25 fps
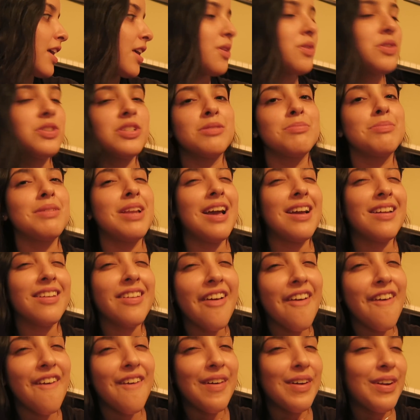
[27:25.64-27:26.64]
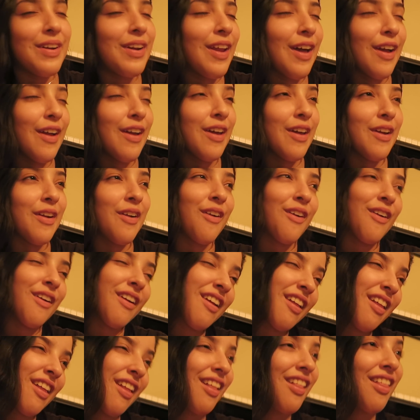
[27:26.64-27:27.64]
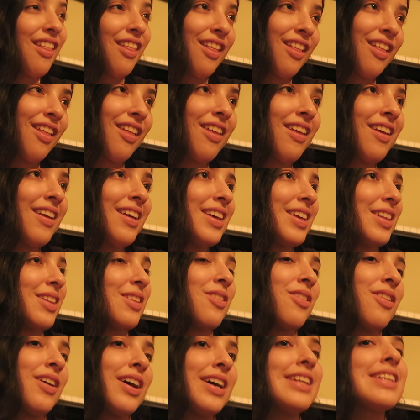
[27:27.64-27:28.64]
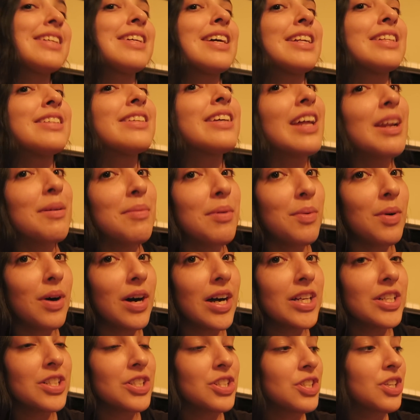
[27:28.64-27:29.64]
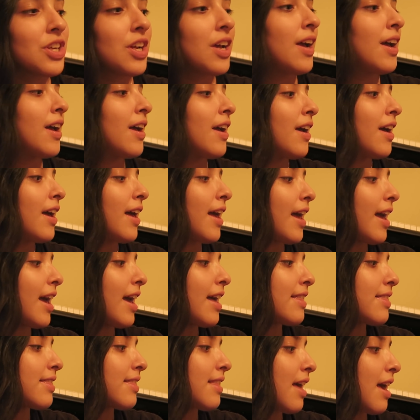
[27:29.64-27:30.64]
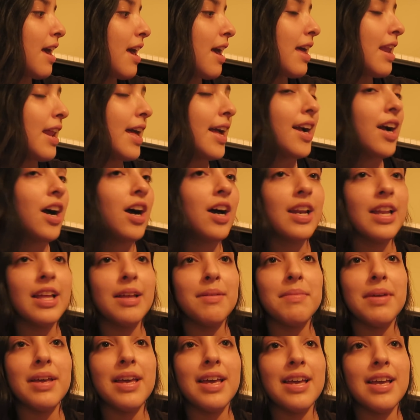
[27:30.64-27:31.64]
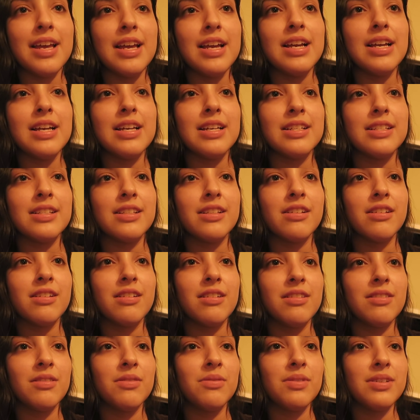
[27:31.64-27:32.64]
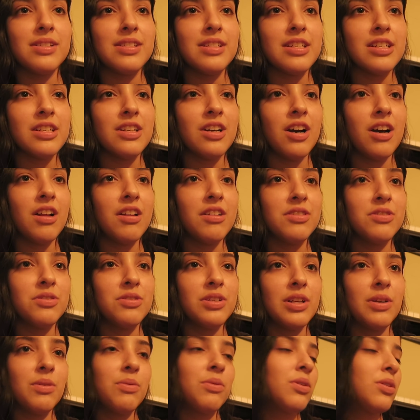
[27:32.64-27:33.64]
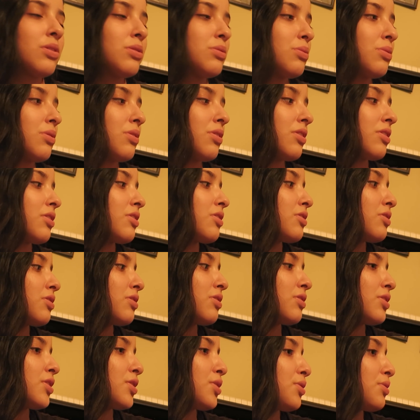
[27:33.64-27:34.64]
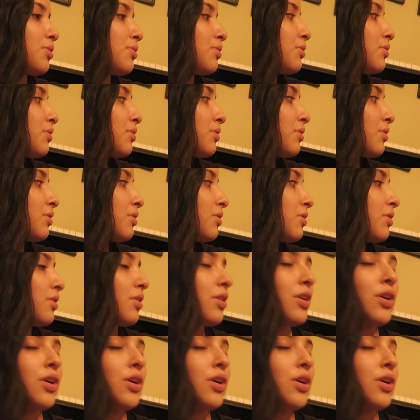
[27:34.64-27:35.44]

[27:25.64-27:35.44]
He would just be like, no, I don't like it. Or, eh. so I decided to get him a watch. And then I got him his was it Call of Duty World War Two? Two.